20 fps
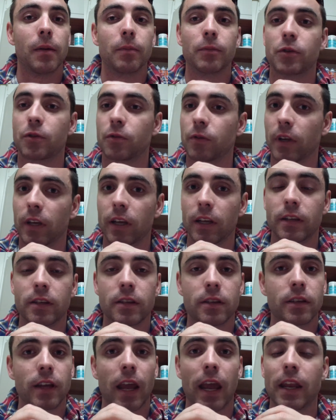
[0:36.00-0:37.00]

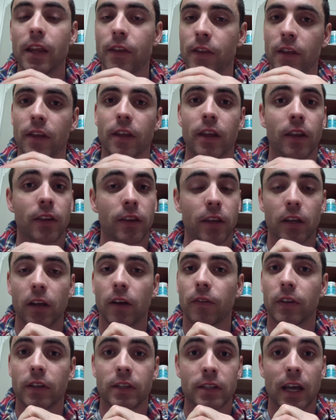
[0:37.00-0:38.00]
drinks, anything you can think
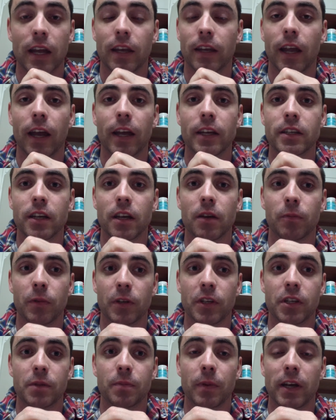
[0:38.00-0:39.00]
of that's that nature,
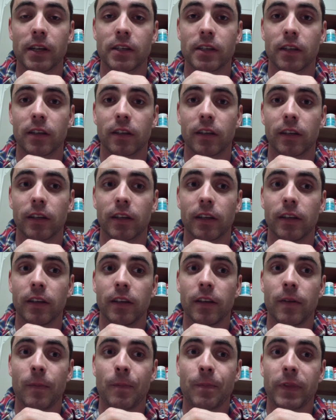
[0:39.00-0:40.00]
which is basically
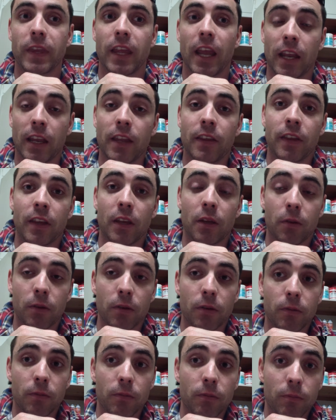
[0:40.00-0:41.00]
anything
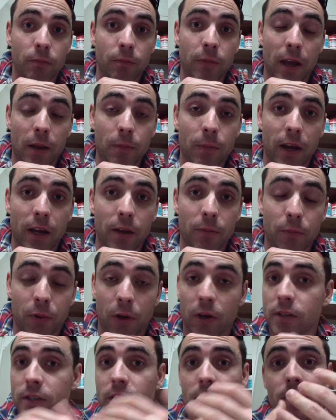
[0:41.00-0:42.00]
man-made and
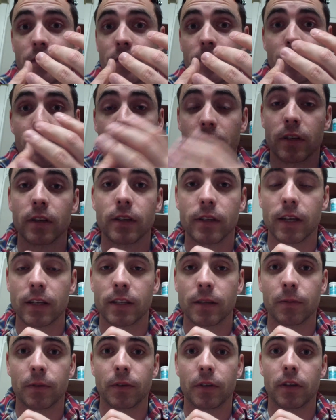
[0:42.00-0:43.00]
processed. So
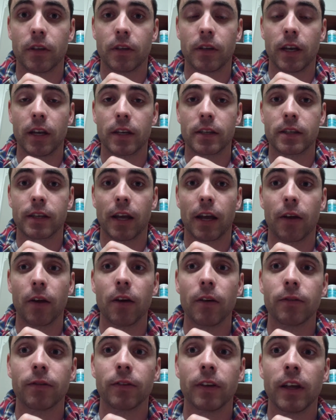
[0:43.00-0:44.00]
that's something you need to stay
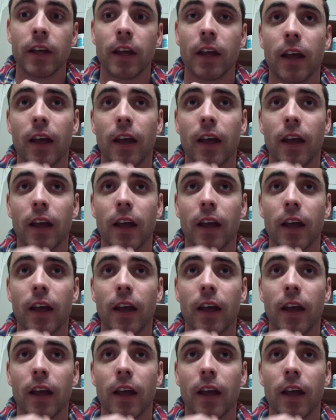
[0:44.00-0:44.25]
off.